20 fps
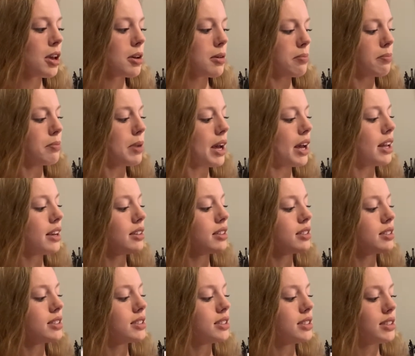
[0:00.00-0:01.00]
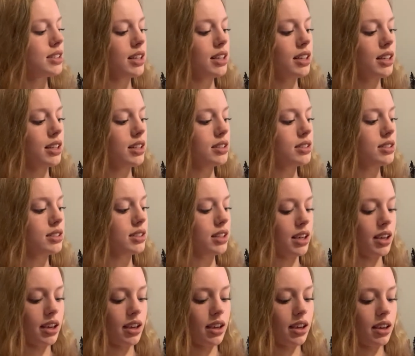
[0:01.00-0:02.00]
But since,
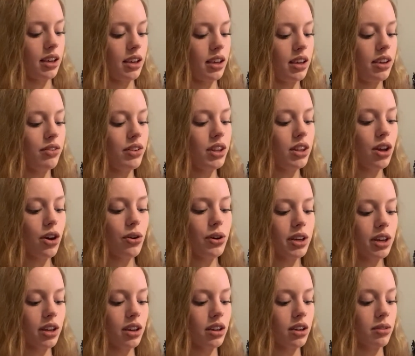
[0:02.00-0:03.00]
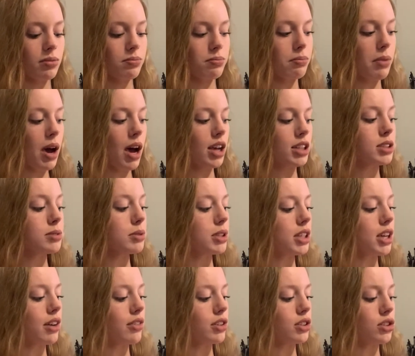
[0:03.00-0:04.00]
even though it can possibly
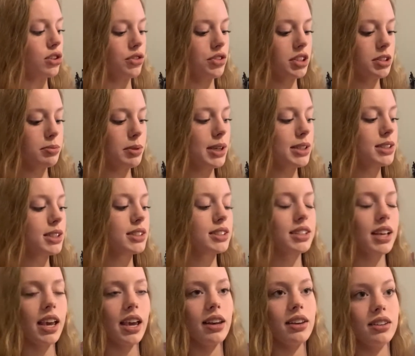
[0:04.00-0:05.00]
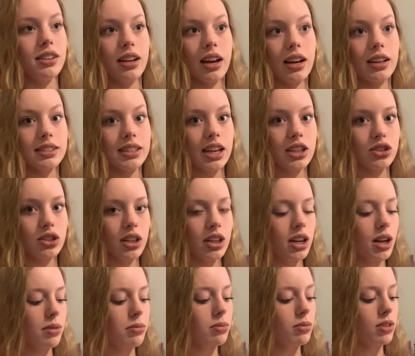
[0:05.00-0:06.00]
cover 2 of the spaces, say it does actually end
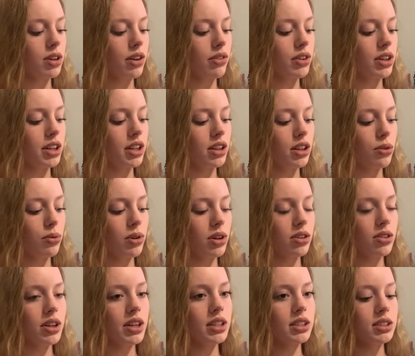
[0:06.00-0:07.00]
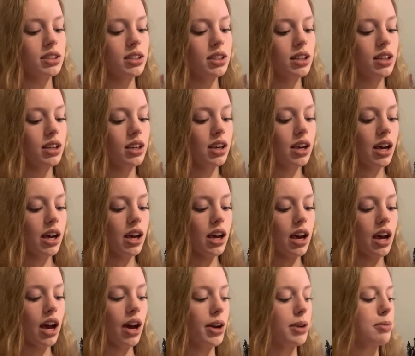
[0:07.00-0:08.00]
up covering In the Wilderness,
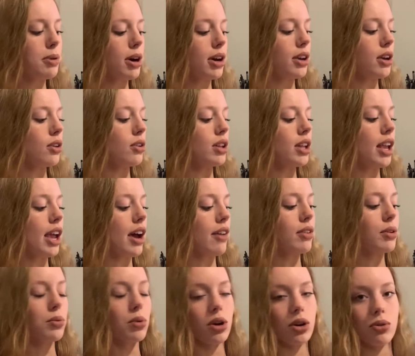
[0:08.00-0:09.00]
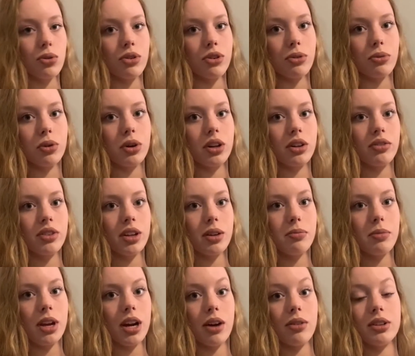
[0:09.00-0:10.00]
I would probably only have it work for one of them,
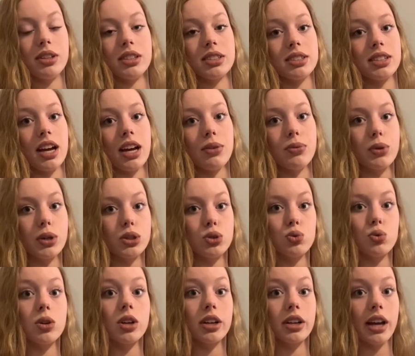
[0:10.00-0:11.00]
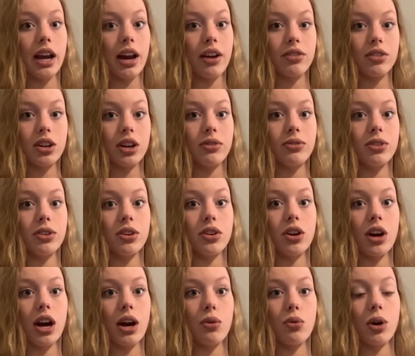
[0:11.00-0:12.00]
and I would decide which one after I figure
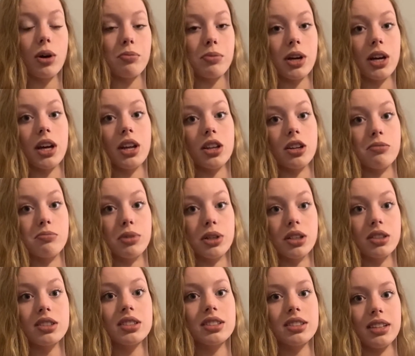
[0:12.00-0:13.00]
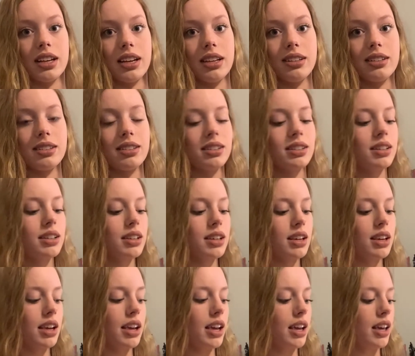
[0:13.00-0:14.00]
out where my other books sit
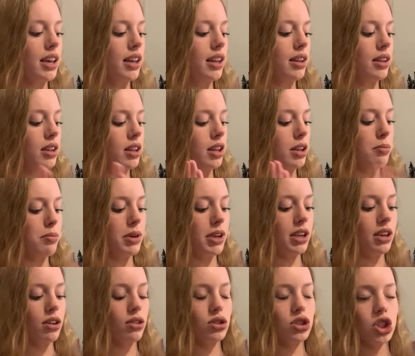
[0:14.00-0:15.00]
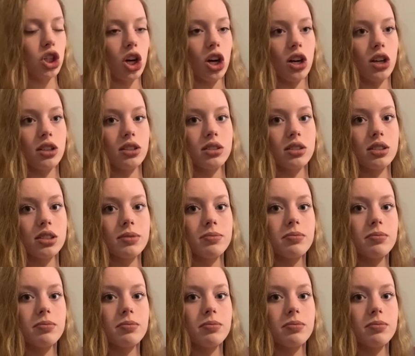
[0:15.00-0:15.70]
in the bingo chart.